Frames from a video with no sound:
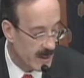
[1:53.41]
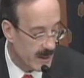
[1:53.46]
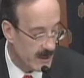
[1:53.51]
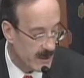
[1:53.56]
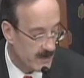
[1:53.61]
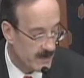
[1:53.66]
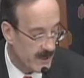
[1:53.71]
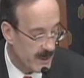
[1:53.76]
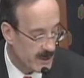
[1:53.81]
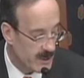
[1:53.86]

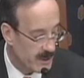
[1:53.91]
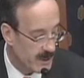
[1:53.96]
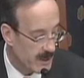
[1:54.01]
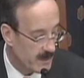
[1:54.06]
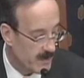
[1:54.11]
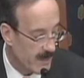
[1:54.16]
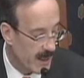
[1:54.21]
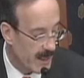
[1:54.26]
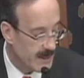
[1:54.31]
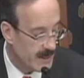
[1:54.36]
especially
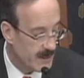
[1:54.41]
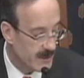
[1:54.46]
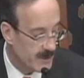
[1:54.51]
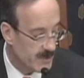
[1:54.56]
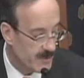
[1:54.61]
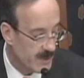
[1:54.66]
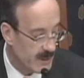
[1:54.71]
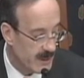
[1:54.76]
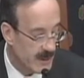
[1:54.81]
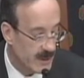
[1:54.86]
in my
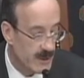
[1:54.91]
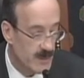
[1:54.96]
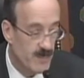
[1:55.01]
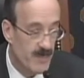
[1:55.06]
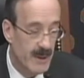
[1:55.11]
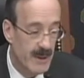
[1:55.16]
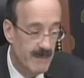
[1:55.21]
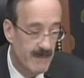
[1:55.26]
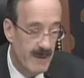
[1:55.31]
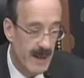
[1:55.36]
district in
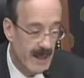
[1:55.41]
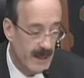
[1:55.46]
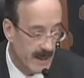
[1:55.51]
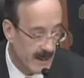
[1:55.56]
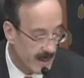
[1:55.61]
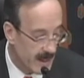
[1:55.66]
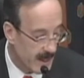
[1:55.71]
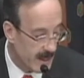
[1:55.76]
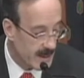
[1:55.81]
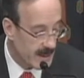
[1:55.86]
Spring
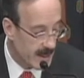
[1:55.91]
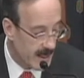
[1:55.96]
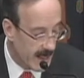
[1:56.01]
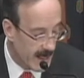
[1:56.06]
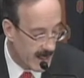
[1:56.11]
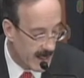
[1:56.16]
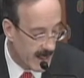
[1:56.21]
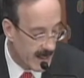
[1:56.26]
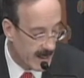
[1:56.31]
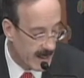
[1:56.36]
Valley and
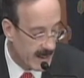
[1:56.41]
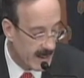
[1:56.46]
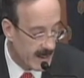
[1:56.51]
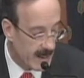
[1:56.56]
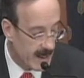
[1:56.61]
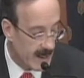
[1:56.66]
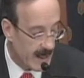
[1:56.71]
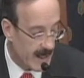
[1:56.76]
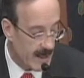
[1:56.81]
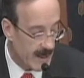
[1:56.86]
Nyack,
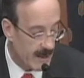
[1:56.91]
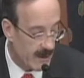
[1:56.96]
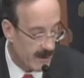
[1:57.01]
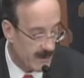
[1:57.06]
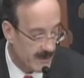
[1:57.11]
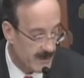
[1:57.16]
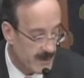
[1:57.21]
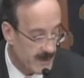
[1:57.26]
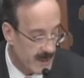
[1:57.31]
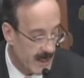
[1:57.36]
and in
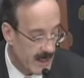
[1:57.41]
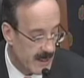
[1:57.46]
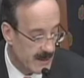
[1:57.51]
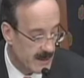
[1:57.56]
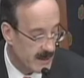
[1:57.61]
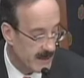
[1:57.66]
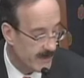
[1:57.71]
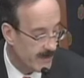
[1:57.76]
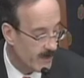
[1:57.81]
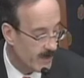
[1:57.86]
other
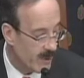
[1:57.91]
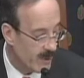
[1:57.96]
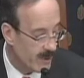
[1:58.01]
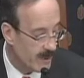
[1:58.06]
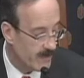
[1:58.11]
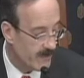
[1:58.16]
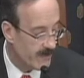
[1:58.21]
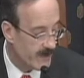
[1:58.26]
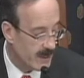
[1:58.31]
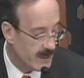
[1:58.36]
states, have
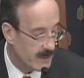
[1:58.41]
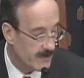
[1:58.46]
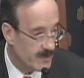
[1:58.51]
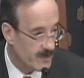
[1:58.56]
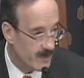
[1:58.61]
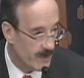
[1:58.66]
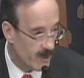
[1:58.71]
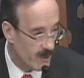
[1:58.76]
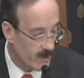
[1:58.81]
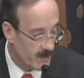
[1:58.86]
welcomed victims
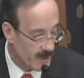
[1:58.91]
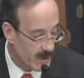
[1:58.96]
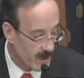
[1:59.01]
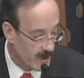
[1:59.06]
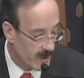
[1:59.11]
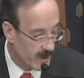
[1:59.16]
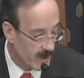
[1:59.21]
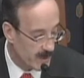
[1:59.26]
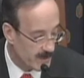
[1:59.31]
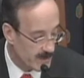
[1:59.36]
with open
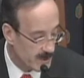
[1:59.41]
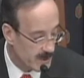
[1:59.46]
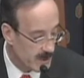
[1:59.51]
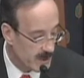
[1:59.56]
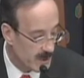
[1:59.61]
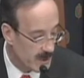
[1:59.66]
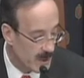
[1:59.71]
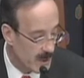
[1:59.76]
arms.